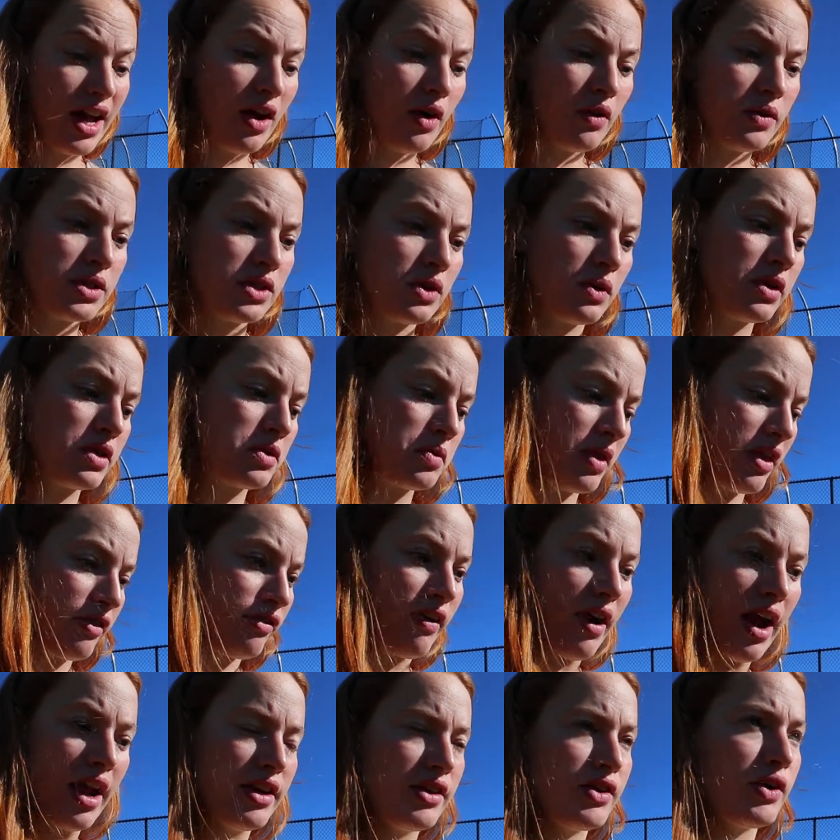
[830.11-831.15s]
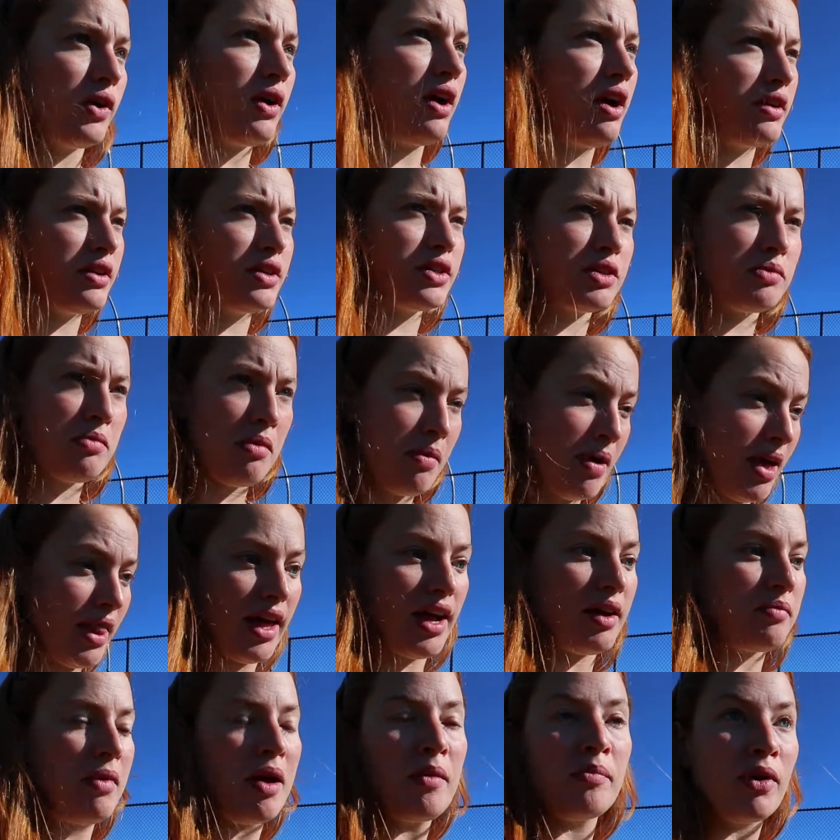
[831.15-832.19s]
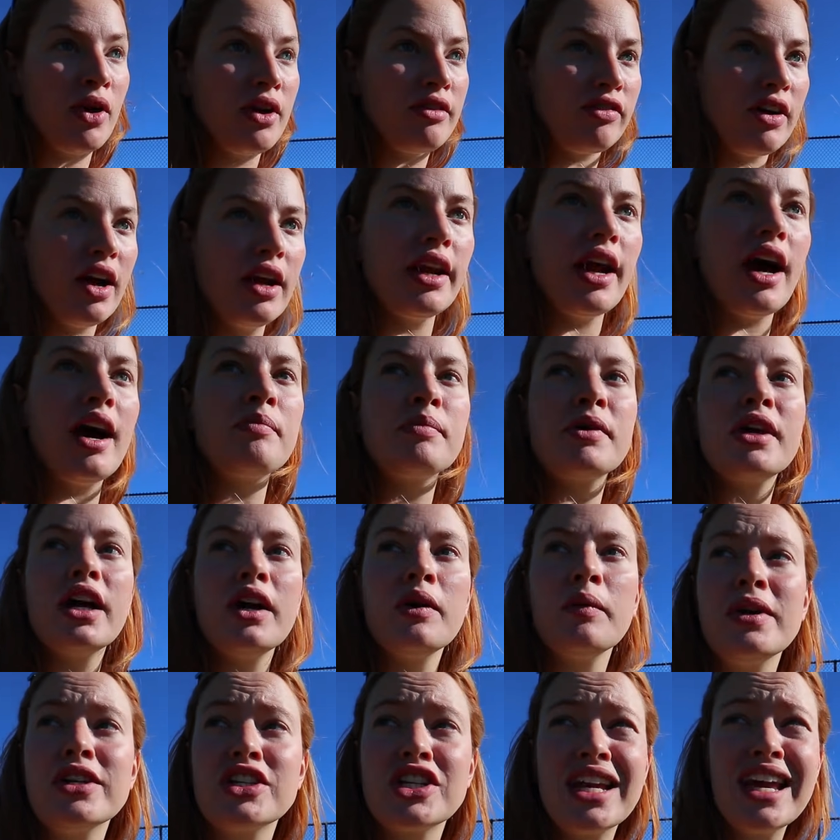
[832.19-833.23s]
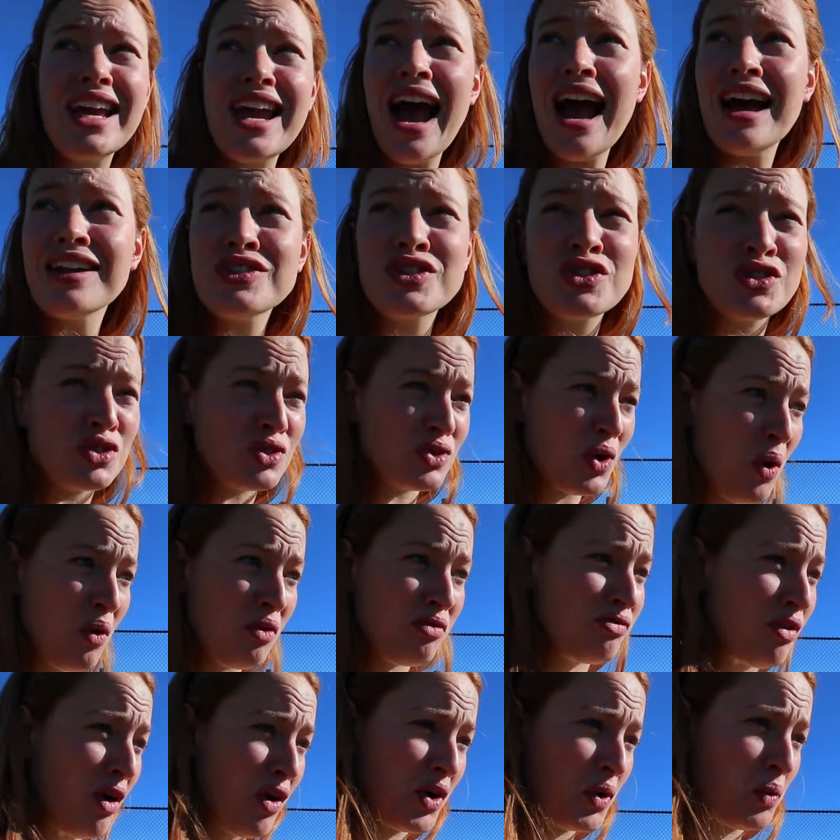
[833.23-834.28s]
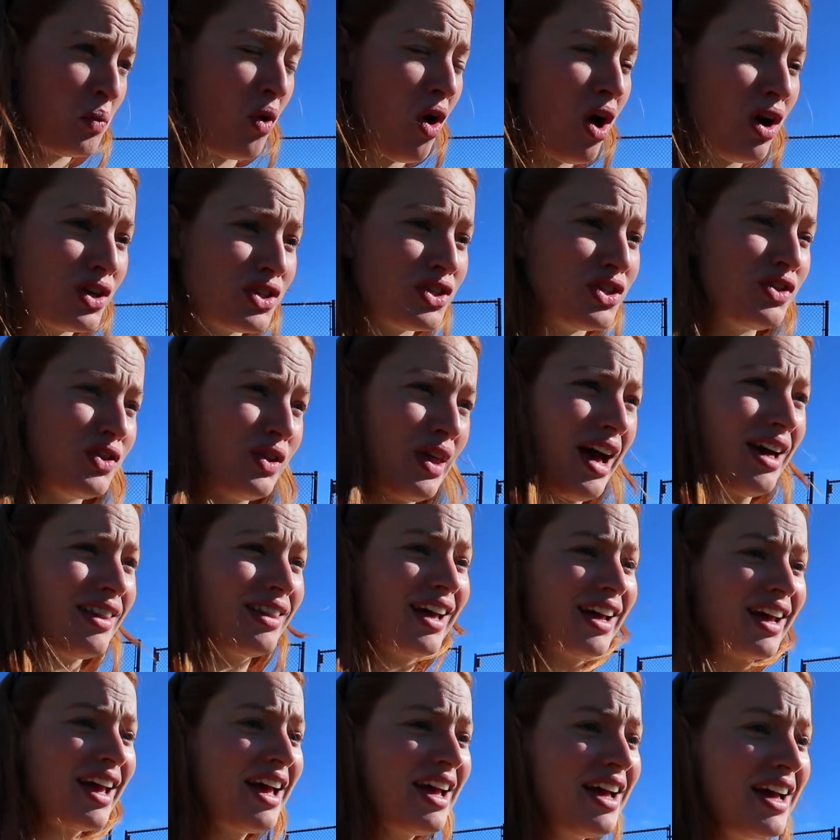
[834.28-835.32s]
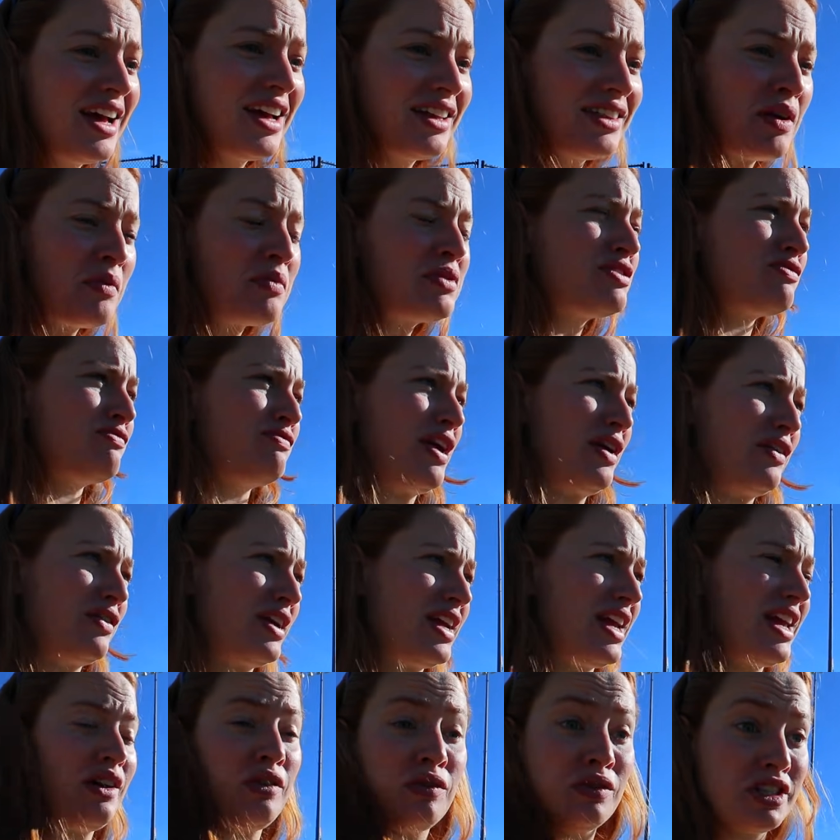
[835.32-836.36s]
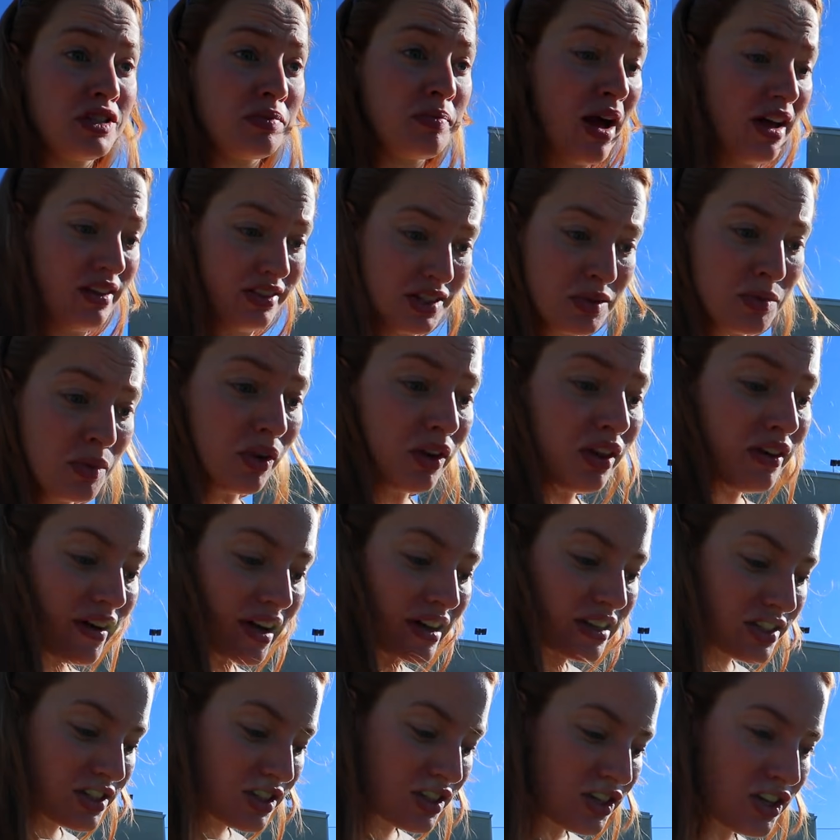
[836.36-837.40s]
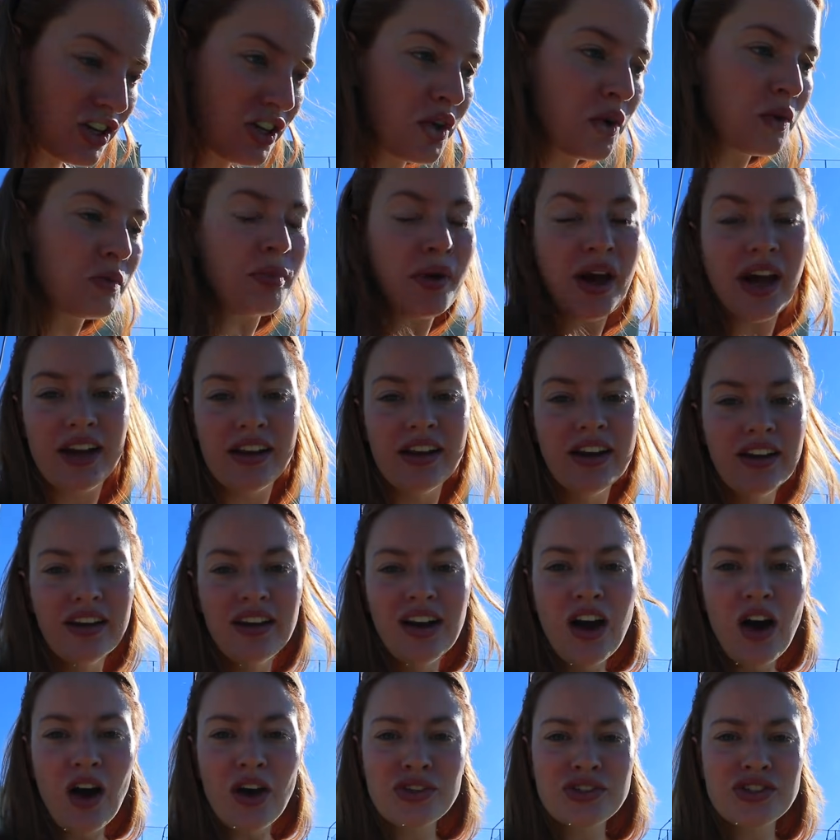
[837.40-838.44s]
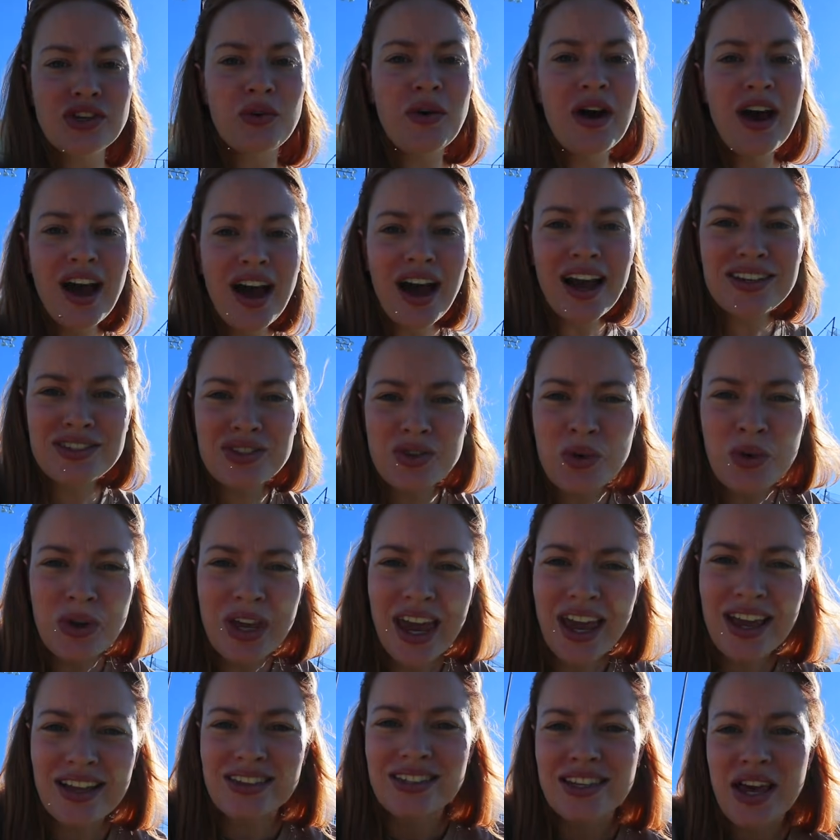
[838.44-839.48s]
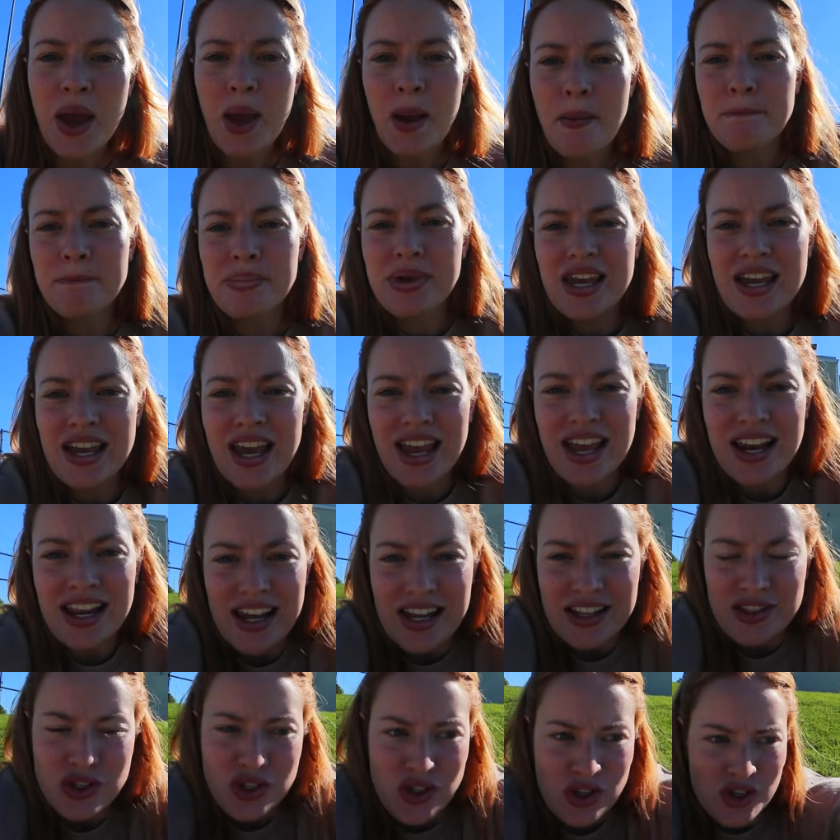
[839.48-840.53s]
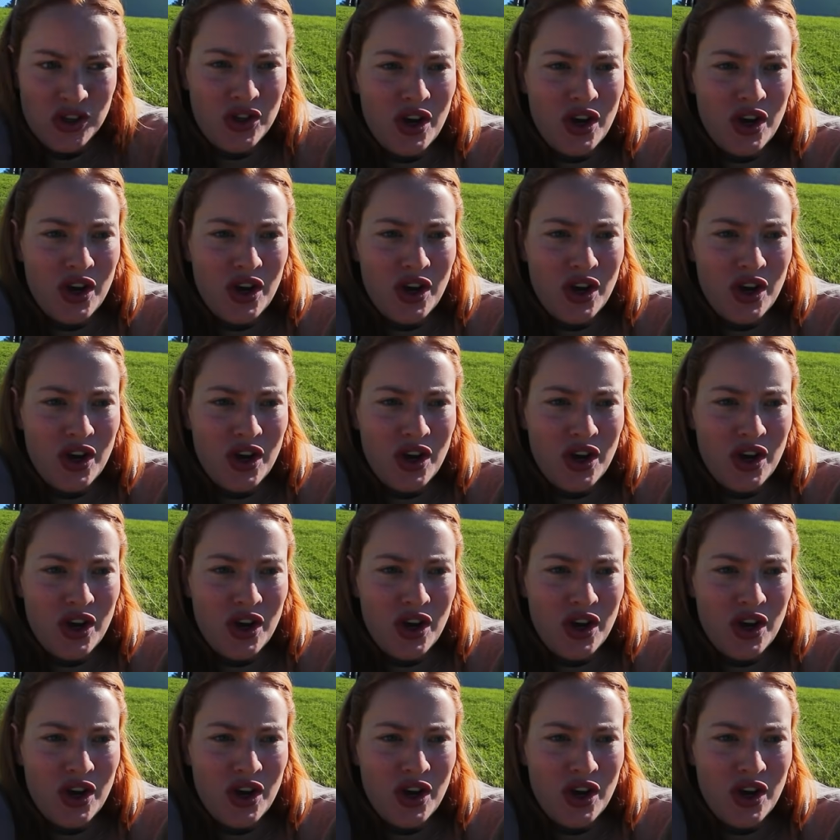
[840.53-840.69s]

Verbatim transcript: I was always with a friend or I used to meet my, like, my boyfriend up here, which he had so far to walk to do that. Like, that was very irresponsible of us to do, but also high school kids, being idiots, you